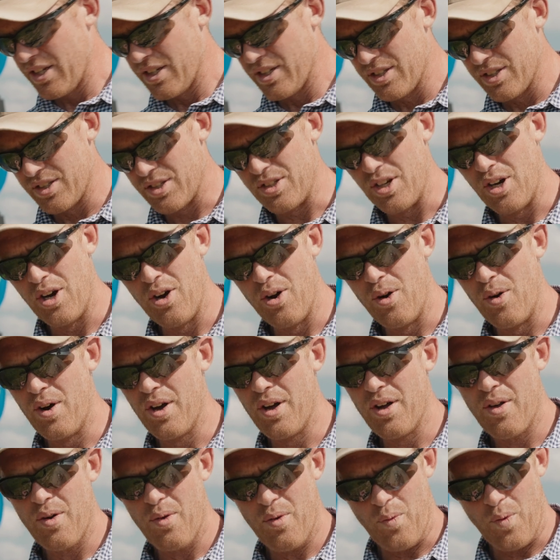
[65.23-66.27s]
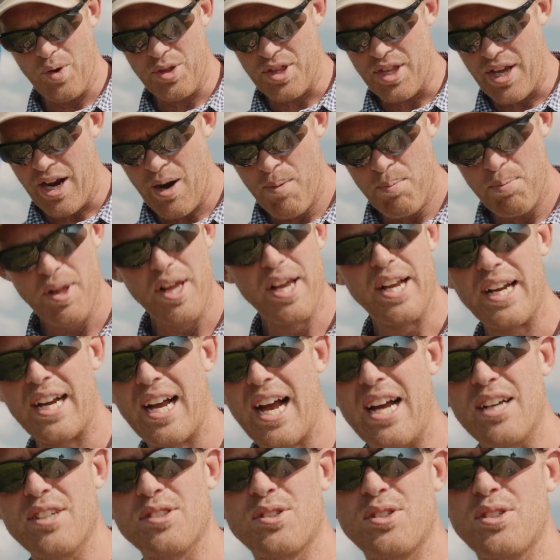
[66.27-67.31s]
So what the airplane
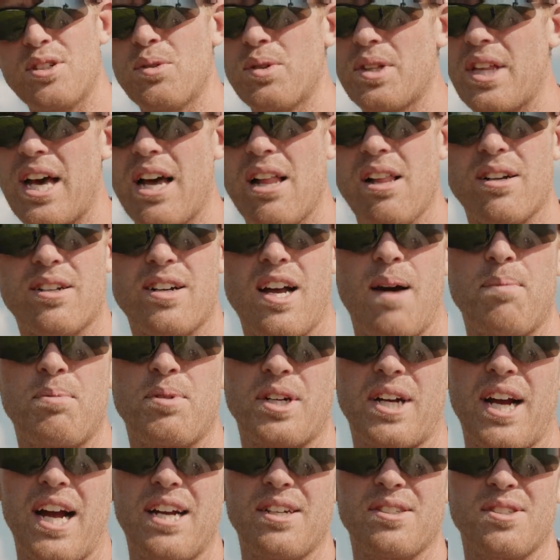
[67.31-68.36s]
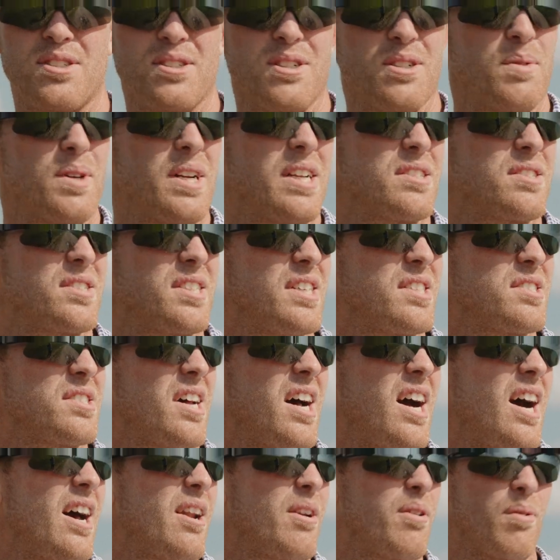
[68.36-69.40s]
guys do, what the helicopter guys do, when it's this
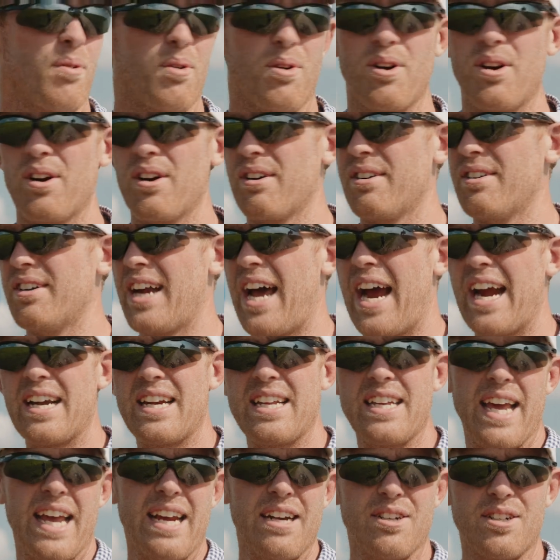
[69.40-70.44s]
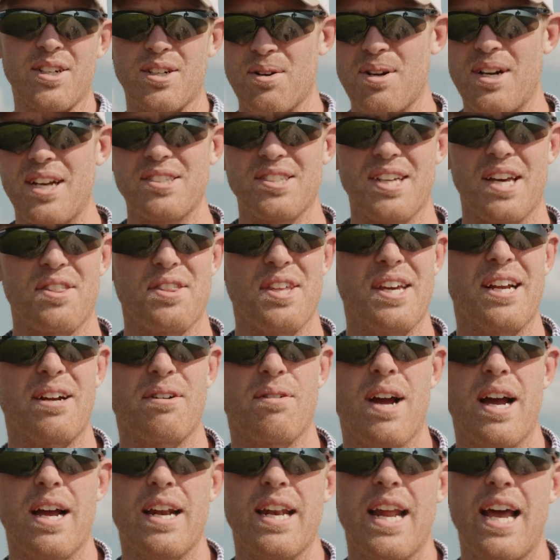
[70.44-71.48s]
hot, we're ninety-eight degrees, I think,
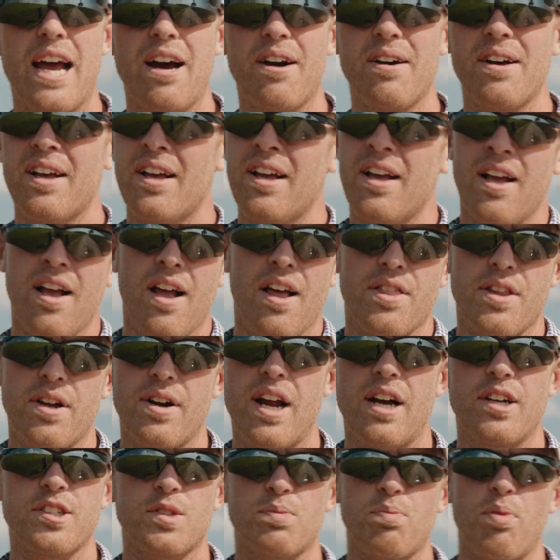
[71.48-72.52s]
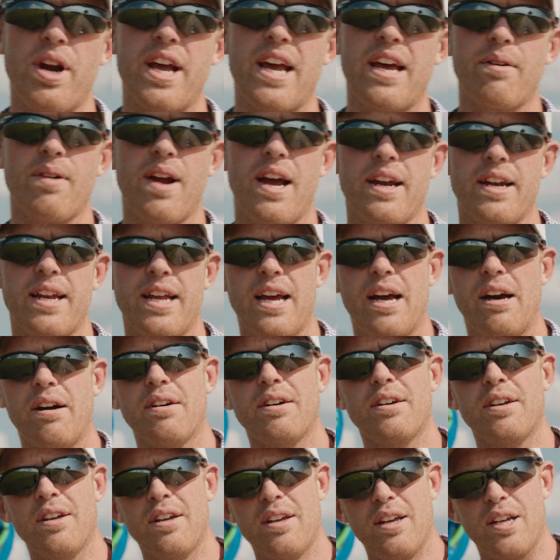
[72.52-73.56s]
right now. They're not spraying right now.
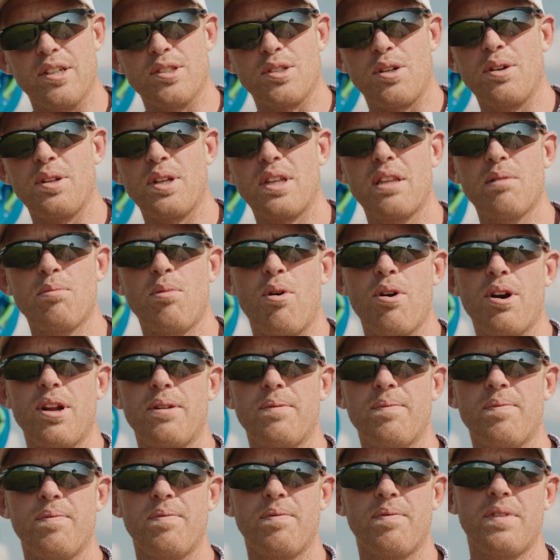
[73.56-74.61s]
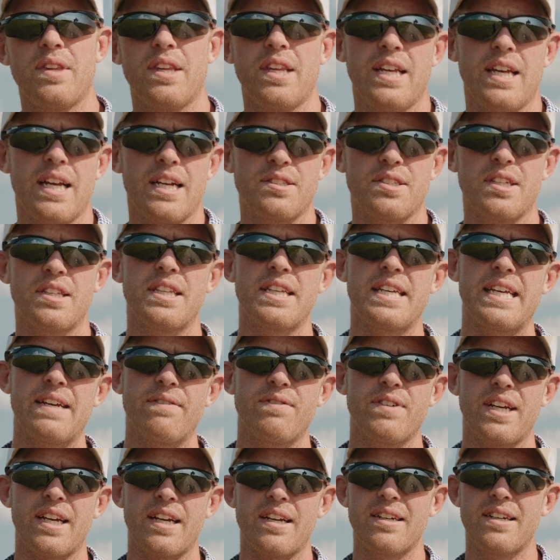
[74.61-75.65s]
It's early in the morning, it's in the
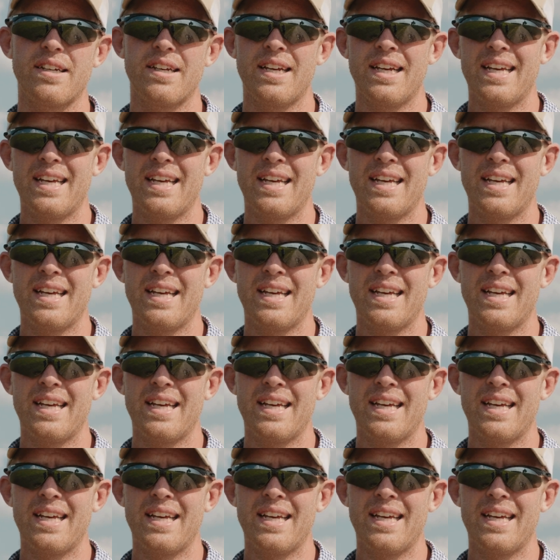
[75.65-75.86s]
evening.